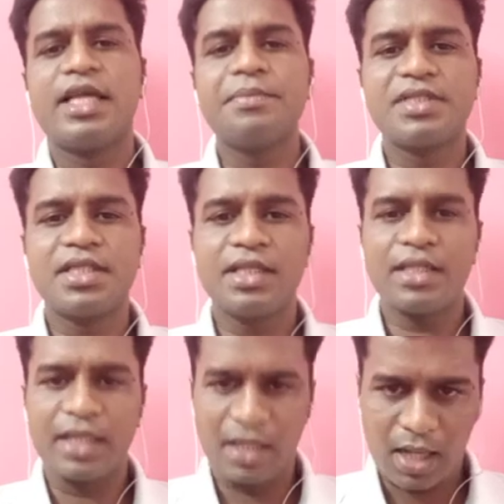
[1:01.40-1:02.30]

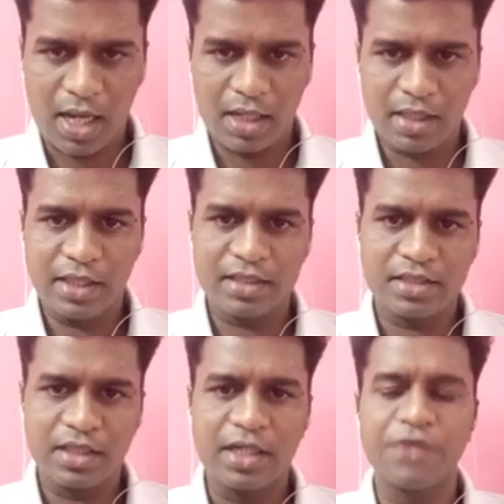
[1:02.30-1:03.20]
MCLR
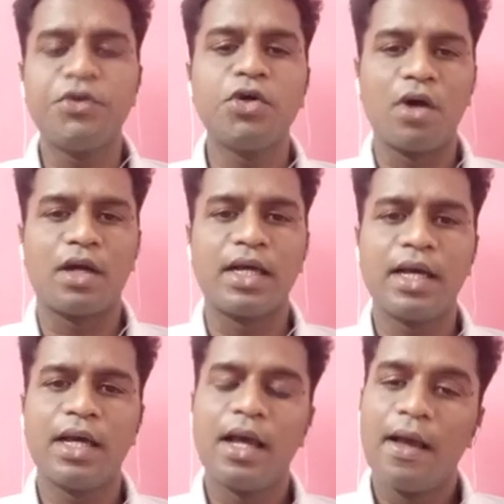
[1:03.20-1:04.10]
is reviewed on
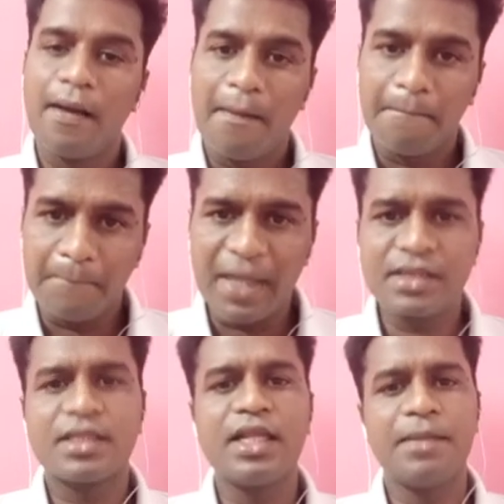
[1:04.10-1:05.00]
a
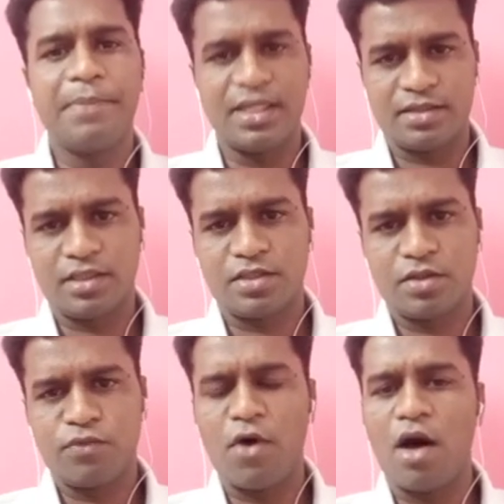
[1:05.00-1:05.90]
monthly basis
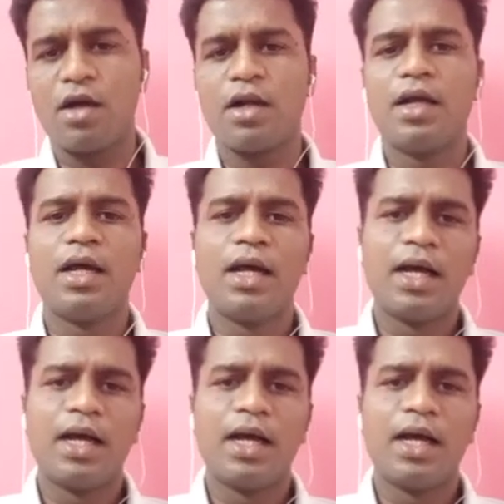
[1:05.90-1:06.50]
for